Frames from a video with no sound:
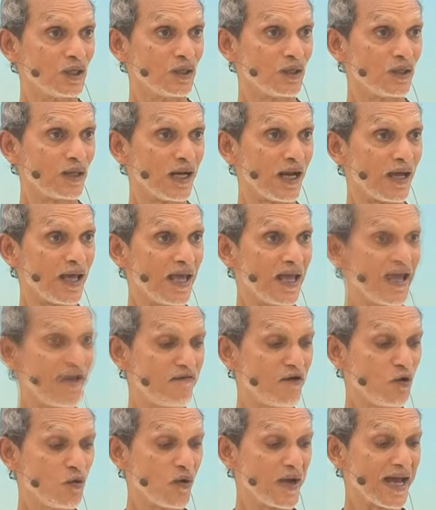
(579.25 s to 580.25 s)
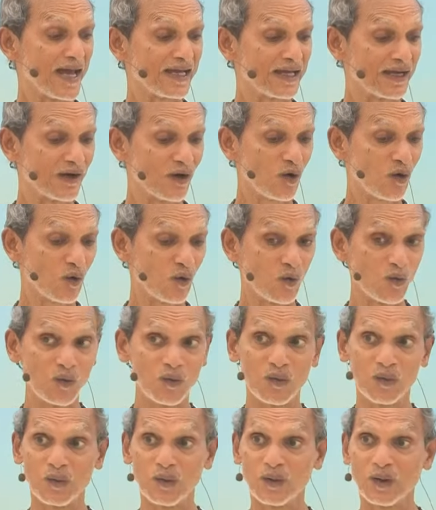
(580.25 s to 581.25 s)
that everywhere I go,
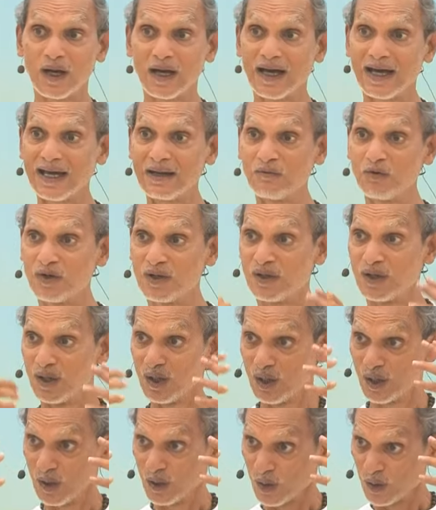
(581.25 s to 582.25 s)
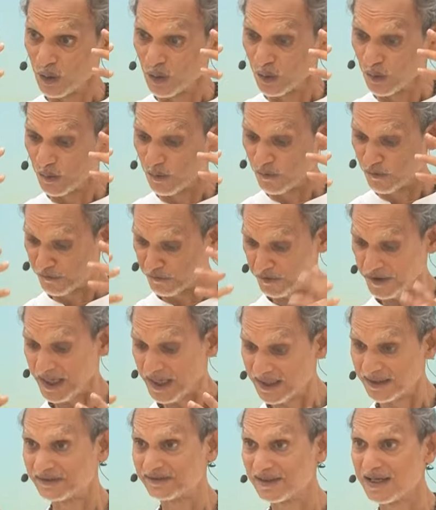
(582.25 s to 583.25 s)
I would
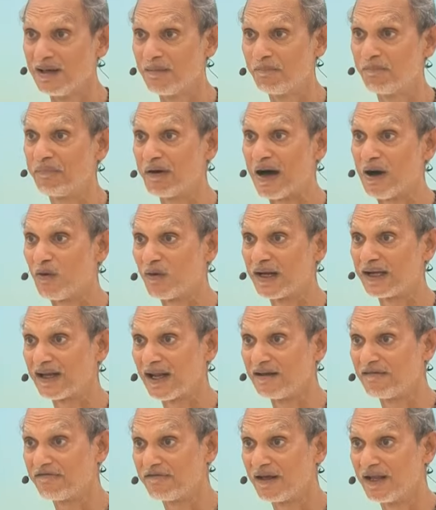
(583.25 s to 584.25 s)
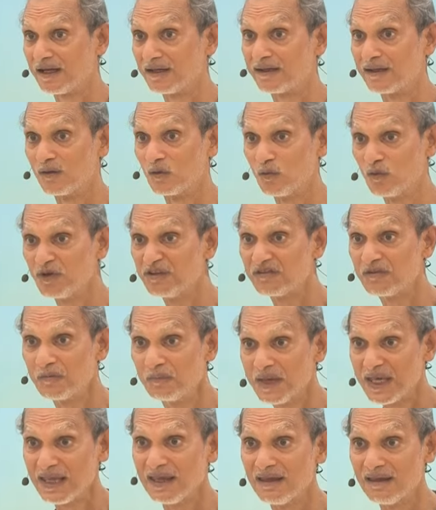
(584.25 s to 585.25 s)
feel the same power that I felt with
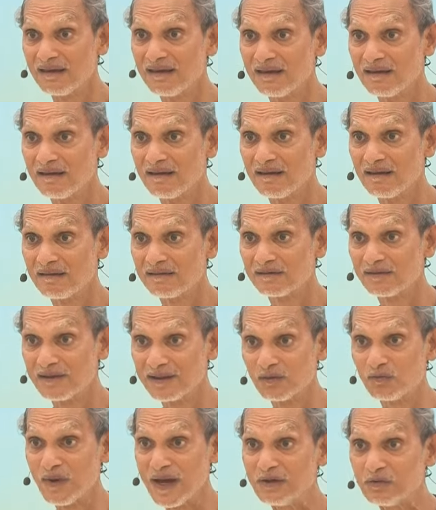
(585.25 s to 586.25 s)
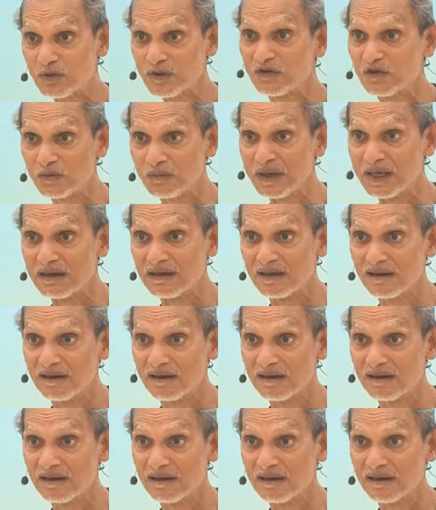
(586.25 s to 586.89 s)
me. So it went with me.